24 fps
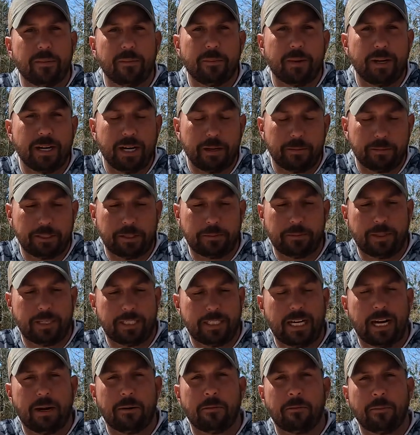and being able to spend
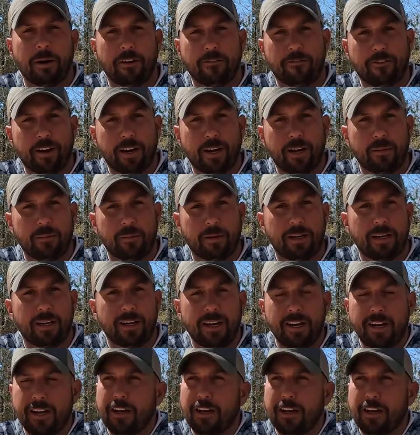time with my family,